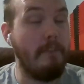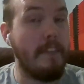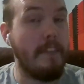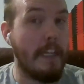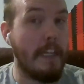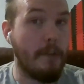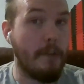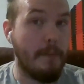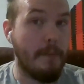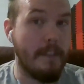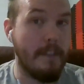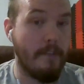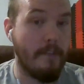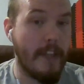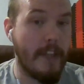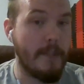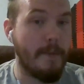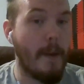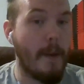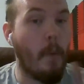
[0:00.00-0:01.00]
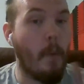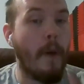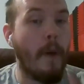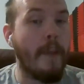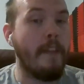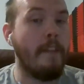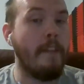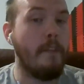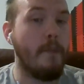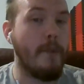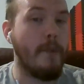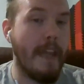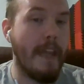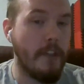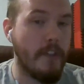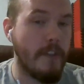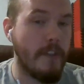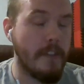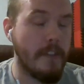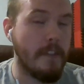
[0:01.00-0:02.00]
central but still a flashback, one of the
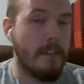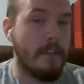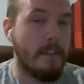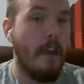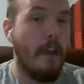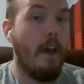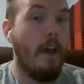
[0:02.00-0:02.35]
locations is